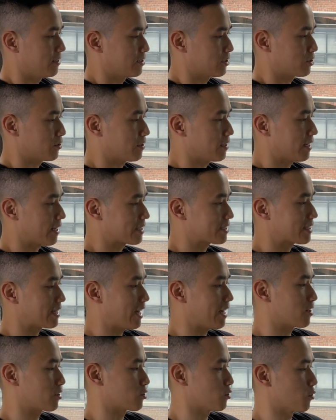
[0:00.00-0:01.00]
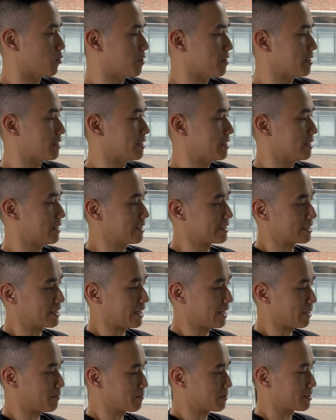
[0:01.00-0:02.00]
So the next category is
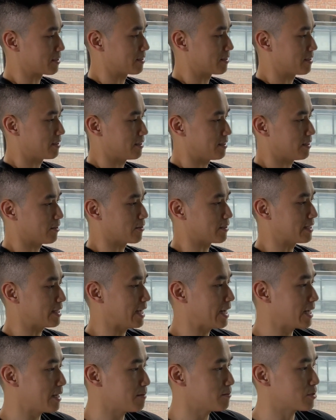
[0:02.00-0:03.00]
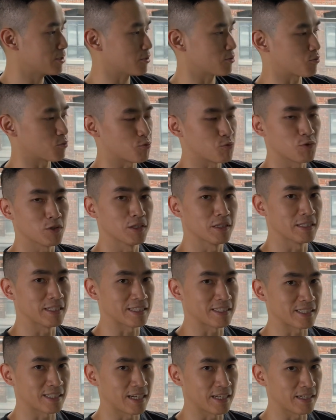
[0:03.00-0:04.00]
games. Now, games is really
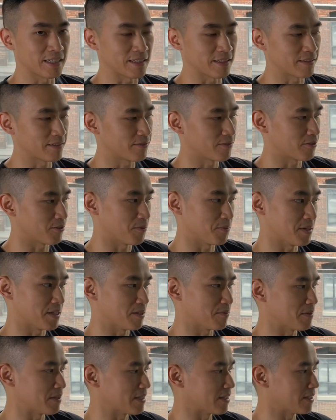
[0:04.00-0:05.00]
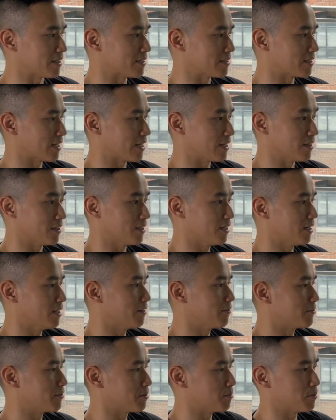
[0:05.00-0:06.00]
exciting for me because I
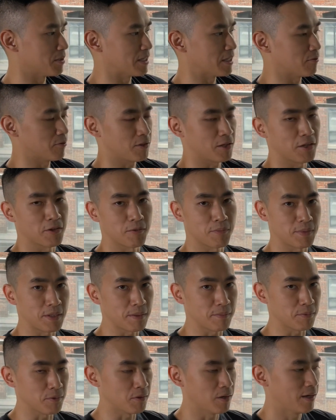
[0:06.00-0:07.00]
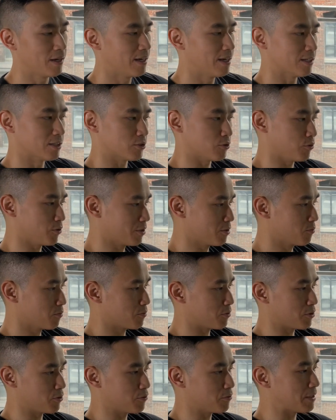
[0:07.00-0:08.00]
love to play with other people. So you
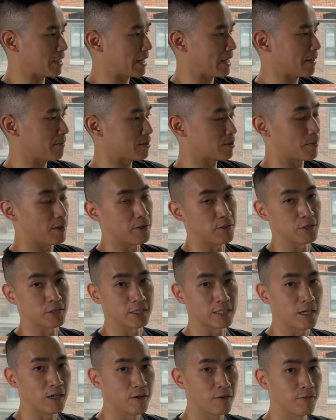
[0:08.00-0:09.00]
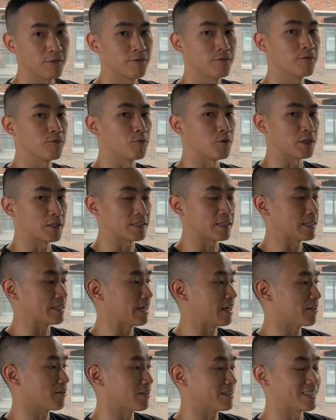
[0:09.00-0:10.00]
can do games by yourself, work
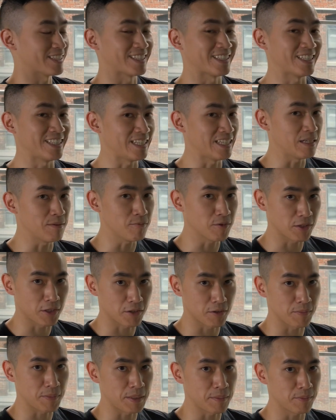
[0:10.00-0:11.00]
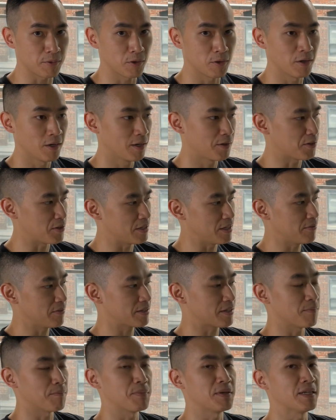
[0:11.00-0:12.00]
together as a team with other people. You can even
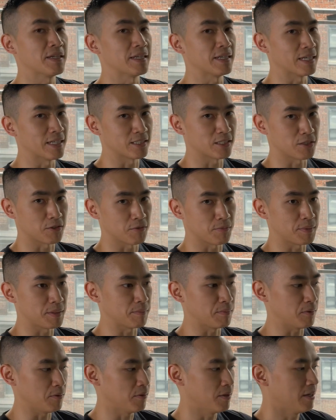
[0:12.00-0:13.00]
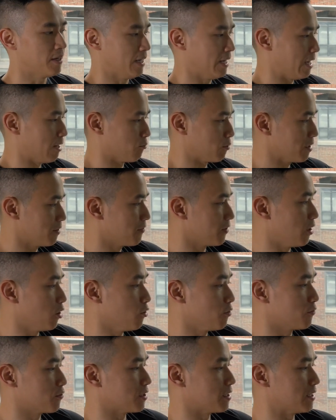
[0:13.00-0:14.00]
compete against other people. And we have
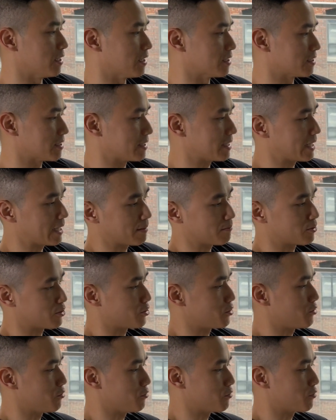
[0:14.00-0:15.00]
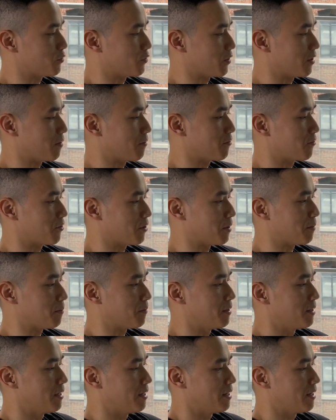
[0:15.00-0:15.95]
over a dozen games to choose from.